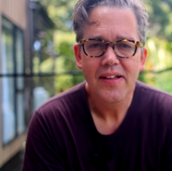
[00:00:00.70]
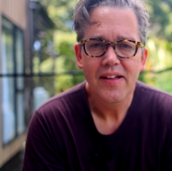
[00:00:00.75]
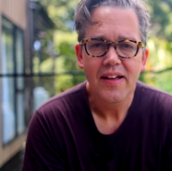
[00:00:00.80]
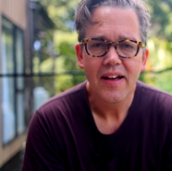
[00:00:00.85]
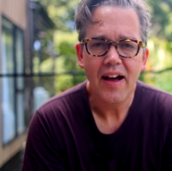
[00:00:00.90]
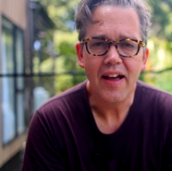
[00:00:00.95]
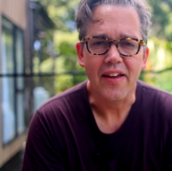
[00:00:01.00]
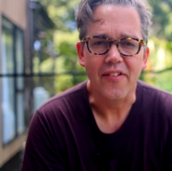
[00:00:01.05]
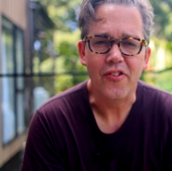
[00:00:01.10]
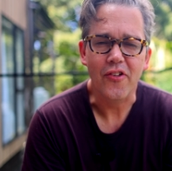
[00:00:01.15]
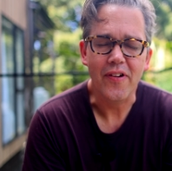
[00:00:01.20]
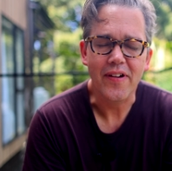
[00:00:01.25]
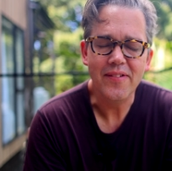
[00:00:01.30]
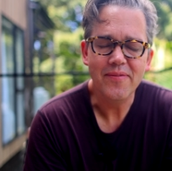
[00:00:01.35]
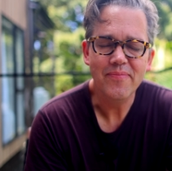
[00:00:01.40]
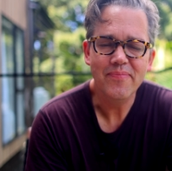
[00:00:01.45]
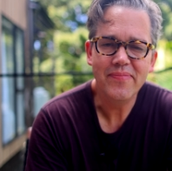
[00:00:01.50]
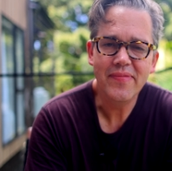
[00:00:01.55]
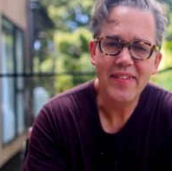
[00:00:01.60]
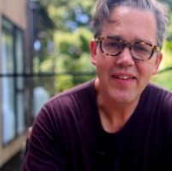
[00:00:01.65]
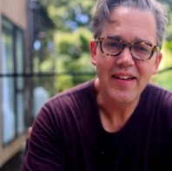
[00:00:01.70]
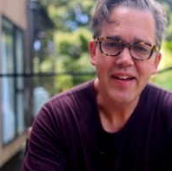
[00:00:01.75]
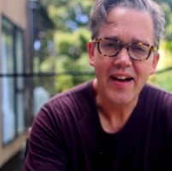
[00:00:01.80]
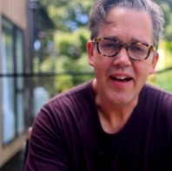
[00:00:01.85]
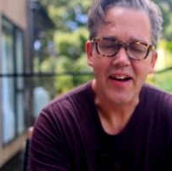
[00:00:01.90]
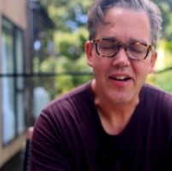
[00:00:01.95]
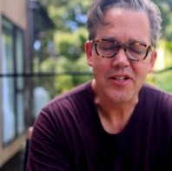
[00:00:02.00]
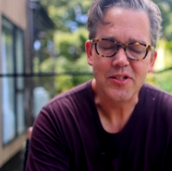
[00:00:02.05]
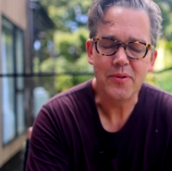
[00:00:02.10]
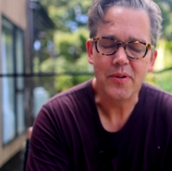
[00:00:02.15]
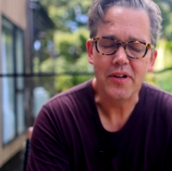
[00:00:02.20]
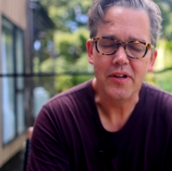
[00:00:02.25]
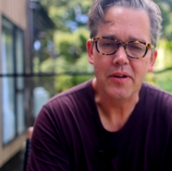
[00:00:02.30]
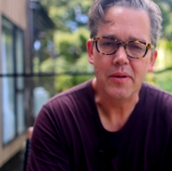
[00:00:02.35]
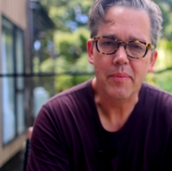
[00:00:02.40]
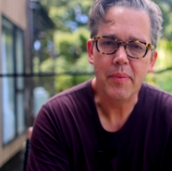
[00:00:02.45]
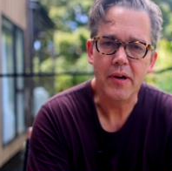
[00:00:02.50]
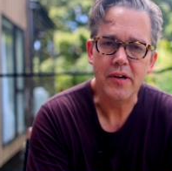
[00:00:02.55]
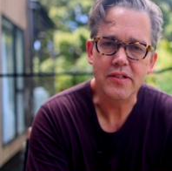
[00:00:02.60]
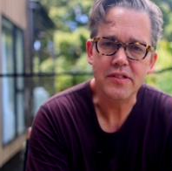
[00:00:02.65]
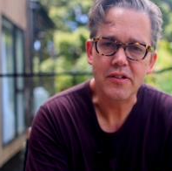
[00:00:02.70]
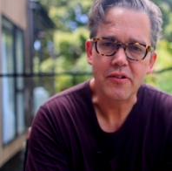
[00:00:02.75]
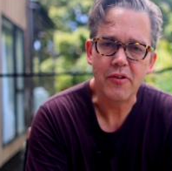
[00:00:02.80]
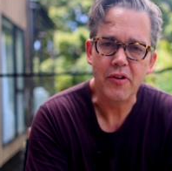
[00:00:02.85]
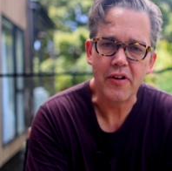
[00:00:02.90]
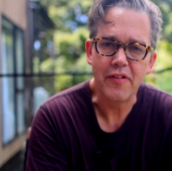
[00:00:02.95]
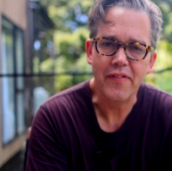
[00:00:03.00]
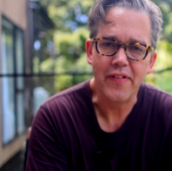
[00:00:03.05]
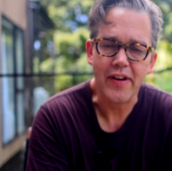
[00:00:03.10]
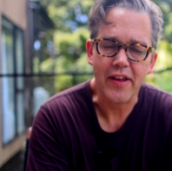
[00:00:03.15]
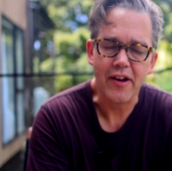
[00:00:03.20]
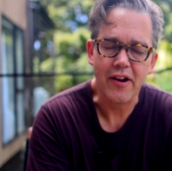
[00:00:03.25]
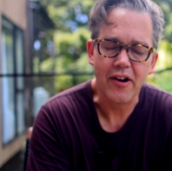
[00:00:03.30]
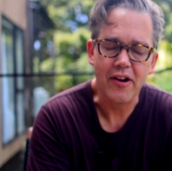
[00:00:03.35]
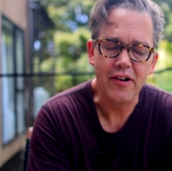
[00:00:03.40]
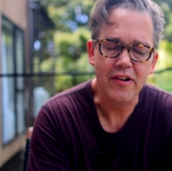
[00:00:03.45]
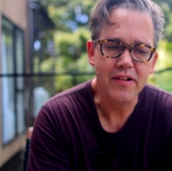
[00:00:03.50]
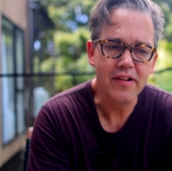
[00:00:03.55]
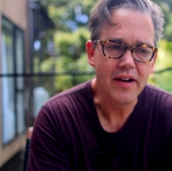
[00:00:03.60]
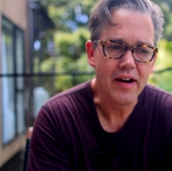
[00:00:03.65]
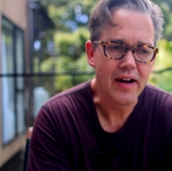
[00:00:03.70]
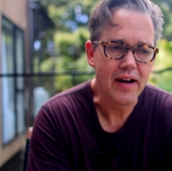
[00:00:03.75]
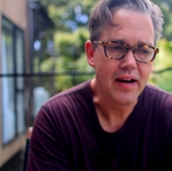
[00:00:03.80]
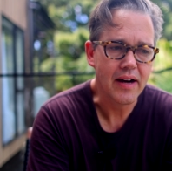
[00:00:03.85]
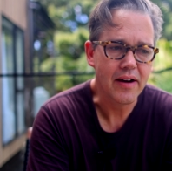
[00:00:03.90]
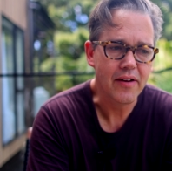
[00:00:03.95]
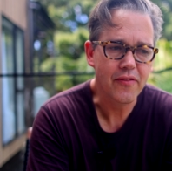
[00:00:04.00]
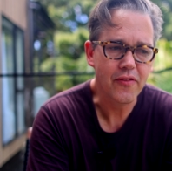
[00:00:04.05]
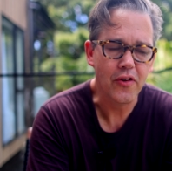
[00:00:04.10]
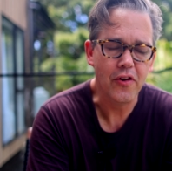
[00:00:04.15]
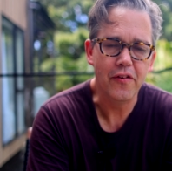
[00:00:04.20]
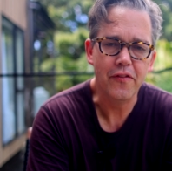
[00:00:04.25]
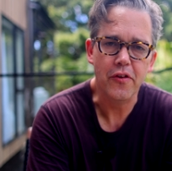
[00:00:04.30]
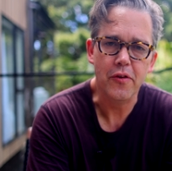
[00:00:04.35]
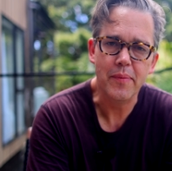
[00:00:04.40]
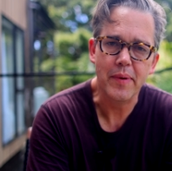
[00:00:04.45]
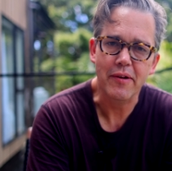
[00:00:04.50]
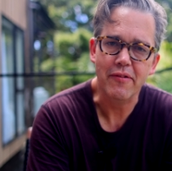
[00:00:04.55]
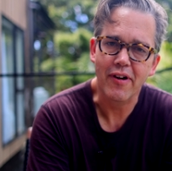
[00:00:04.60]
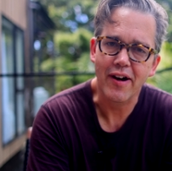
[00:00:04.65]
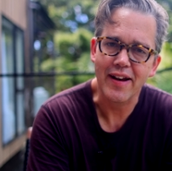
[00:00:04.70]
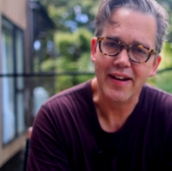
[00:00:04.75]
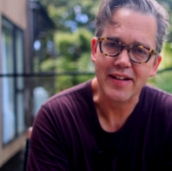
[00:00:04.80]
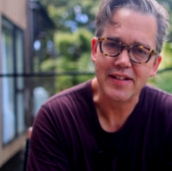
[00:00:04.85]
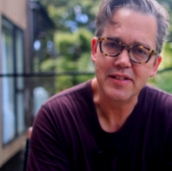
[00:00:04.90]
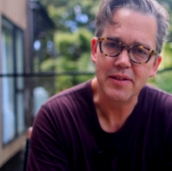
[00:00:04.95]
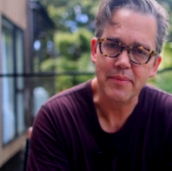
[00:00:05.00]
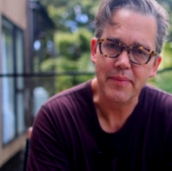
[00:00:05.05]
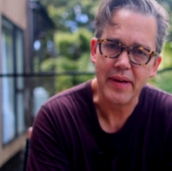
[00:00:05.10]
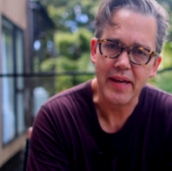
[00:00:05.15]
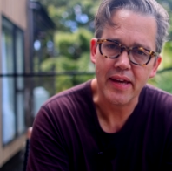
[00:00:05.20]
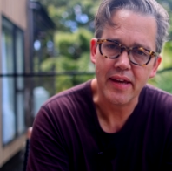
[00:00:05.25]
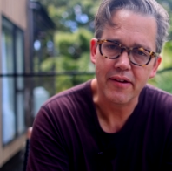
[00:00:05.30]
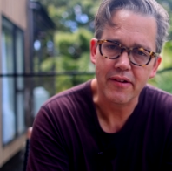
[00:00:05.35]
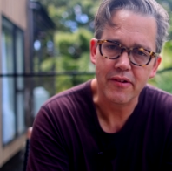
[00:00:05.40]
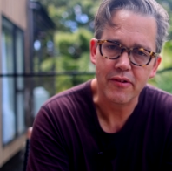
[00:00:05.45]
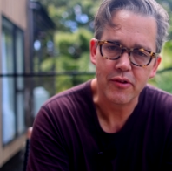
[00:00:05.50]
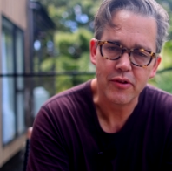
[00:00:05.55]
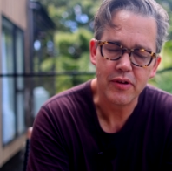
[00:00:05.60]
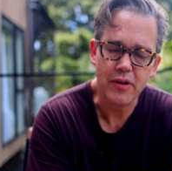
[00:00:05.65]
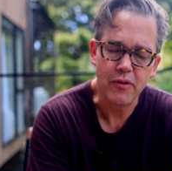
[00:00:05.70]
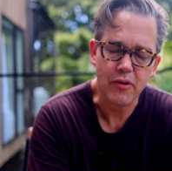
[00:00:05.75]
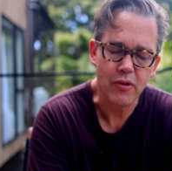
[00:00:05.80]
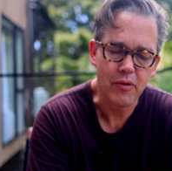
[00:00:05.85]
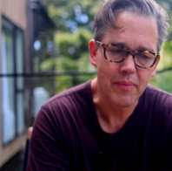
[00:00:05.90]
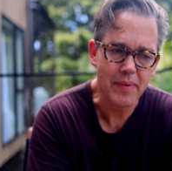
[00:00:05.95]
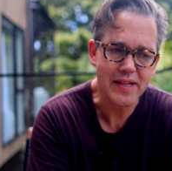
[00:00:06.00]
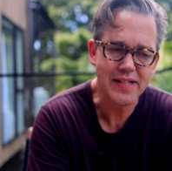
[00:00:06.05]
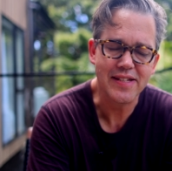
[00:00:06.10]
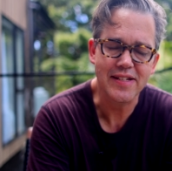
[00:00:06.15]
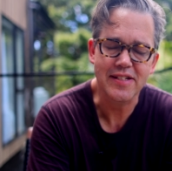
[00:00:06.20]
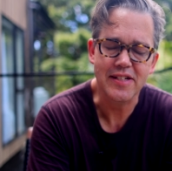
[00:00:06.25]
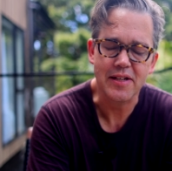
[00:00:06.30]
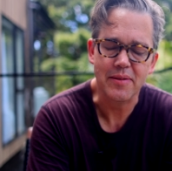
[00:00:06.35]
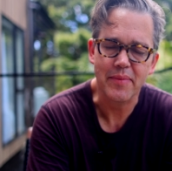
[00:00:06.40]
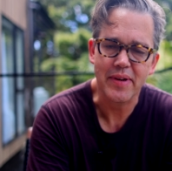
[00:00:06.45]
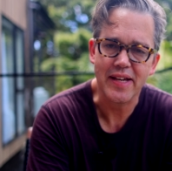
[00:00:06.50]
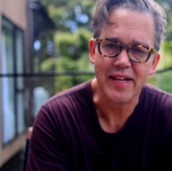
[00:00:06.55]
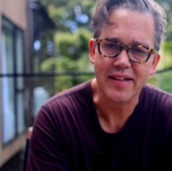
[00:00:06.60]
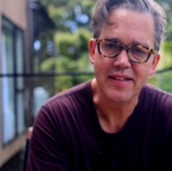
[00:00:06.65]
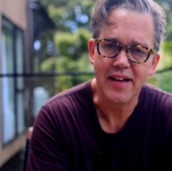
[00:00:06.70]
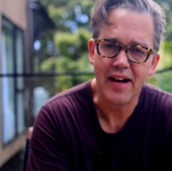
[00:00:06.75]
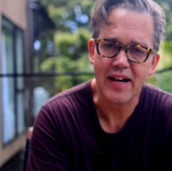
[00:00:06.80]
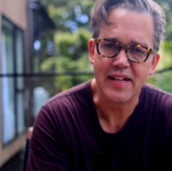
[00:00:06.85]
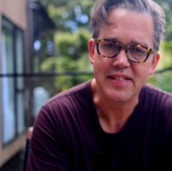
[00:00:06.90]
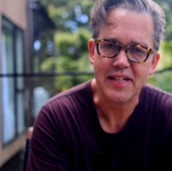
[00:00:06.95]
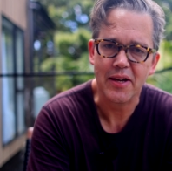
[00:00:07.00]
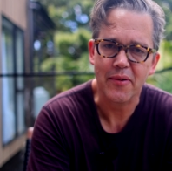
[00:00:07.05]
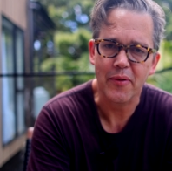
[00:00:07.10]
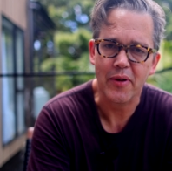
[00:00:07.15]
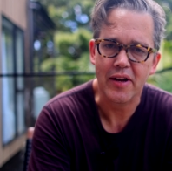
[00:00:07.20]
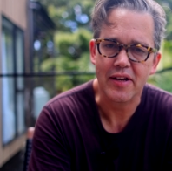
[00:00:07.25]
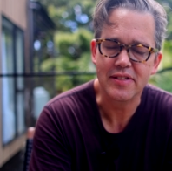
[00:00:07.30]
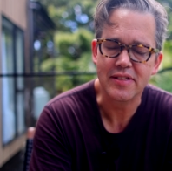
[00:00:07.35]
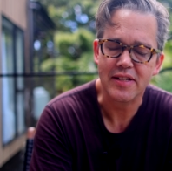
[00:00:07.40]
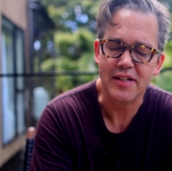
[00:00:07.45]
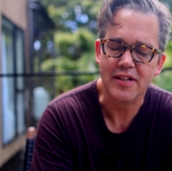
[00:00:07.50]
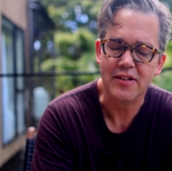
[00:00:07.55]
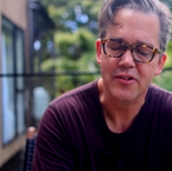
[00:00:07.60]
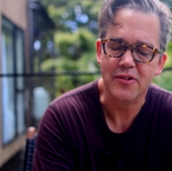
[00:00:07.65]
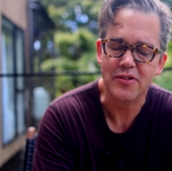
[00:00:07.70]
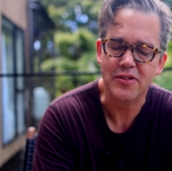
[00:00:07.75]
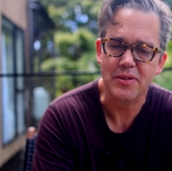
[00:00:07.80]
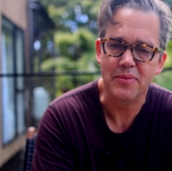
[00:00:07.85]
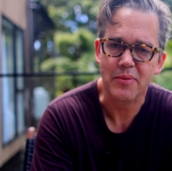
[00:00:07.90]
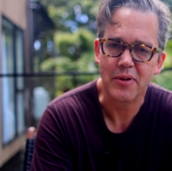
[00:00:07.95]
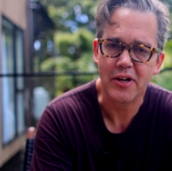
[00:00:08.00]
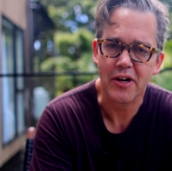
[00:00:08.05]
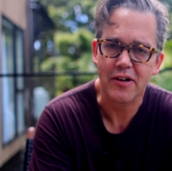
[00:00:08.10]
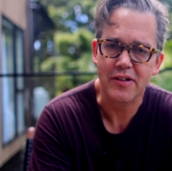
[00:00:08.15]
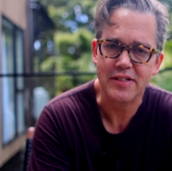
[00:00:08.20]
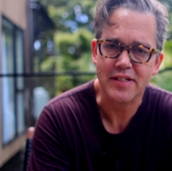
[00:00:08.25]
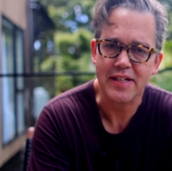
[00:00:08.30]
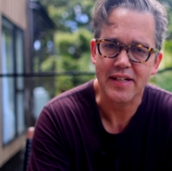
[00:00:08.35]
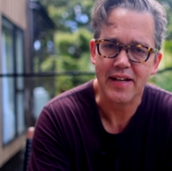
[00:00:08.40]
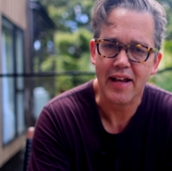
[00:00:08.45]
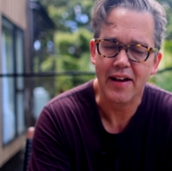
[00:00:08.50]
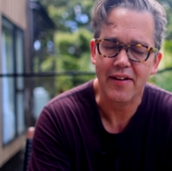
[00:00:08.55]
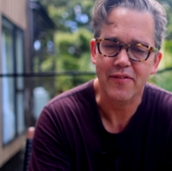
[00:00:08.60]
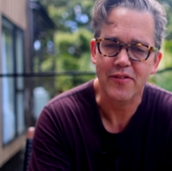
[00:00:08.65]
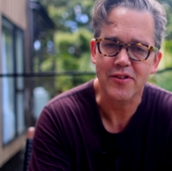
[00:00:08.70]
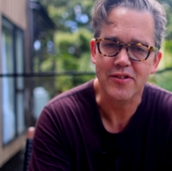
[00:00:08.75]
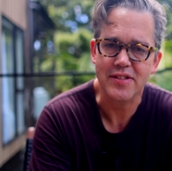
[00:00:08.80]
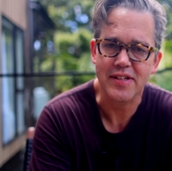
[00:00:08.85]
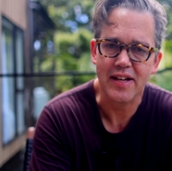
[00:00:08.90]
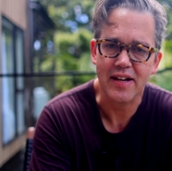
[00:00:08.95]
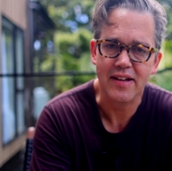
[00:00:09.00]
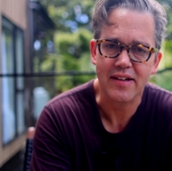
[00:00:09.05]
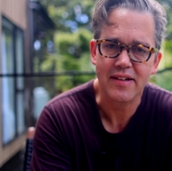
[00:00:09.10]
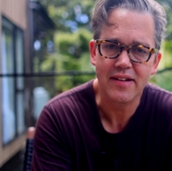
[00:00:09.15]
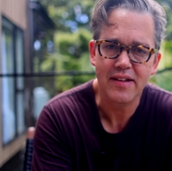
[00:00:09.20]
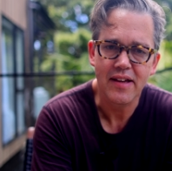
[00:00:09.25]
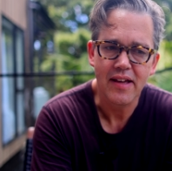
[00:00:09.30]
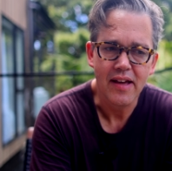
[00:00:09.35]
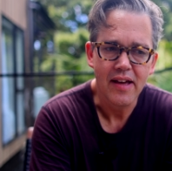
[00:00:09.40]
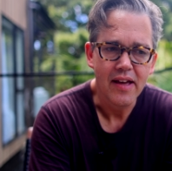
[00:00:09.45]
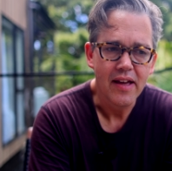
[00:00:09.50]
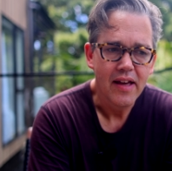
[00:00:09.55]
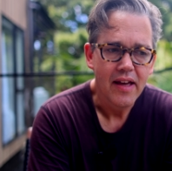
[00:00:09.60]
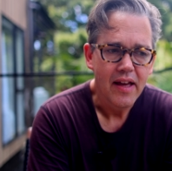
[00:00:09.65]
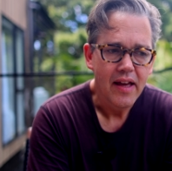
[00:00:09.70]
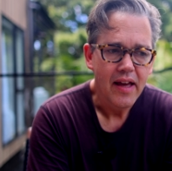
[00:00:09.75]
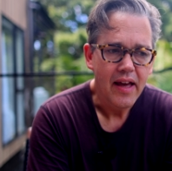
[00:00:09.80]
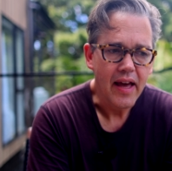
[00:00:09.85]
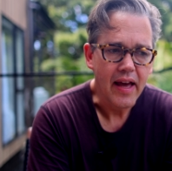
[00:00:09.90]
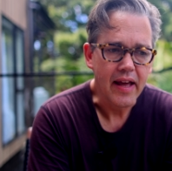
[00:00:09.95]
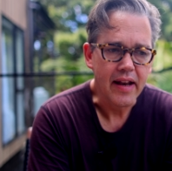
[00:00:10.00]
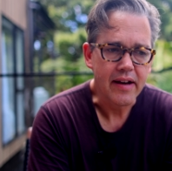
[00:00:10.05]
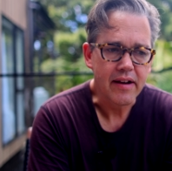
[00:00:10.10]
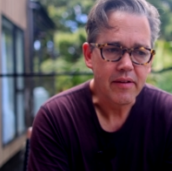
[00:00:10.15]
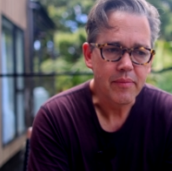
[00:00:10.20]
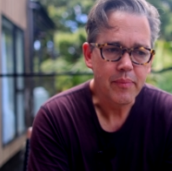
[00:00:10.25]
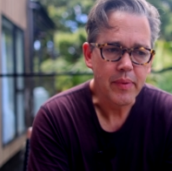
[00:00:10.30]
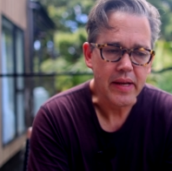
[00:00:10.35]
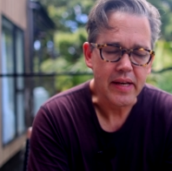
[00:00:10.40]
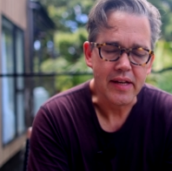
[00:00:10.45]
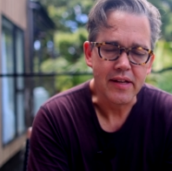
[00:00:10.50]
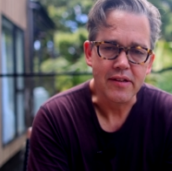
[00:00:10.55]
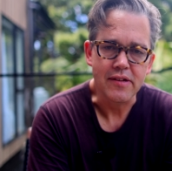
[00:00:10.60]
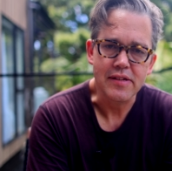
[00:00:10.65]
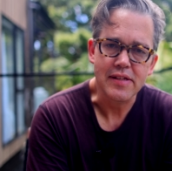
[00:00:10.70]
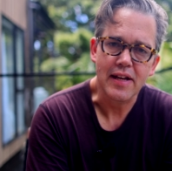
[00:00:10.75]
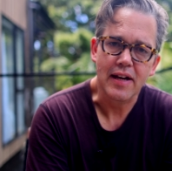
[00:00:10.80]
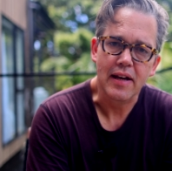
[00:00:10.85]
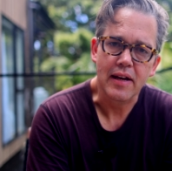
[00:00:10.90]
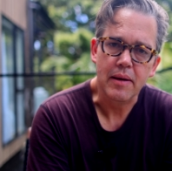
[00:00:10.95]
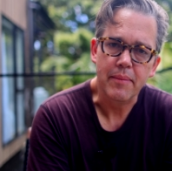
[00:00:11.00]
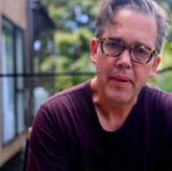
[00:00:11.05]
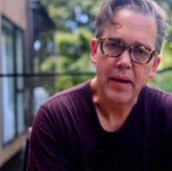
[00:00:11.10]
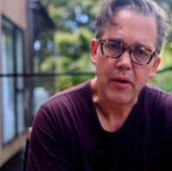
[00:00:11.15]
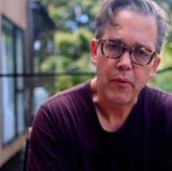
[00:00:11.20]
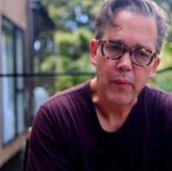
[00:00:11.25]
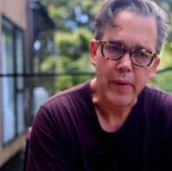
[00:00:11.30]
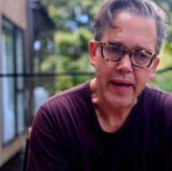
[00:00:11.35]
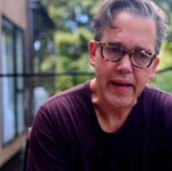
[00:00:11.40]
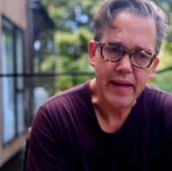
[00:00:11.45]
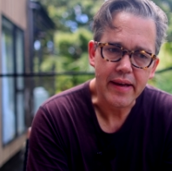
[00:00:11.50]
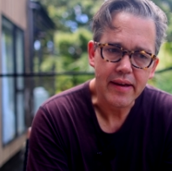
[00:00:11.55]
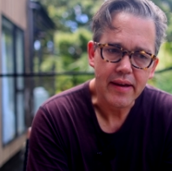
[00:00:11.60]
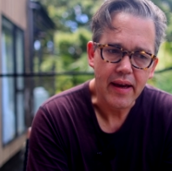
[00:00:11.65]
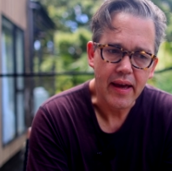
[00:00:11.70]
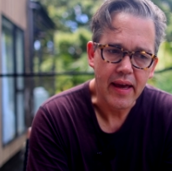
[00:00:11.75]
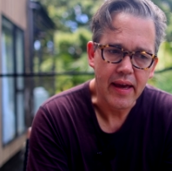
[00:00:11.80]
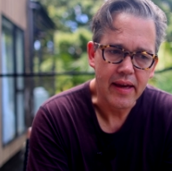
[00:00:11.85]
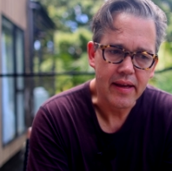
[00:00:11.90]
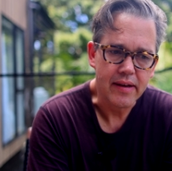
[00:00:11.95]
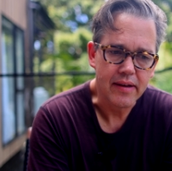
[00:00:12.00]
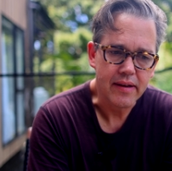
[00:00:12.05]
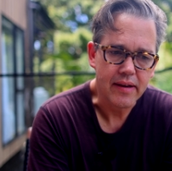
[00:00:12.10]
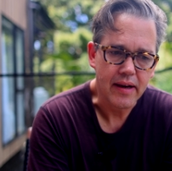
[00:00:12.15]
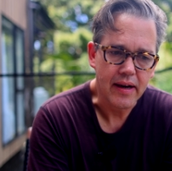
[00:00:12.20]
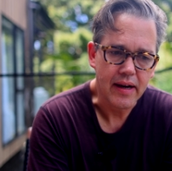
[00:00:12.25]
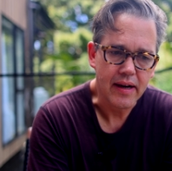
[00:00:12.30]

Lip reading: Hey everyone, hey, I just wanted to post a quick video. A few of you have been writing to me or messaging me asking when I was going to do some content out of New Zealand, and I've been in New Zealand about a week, and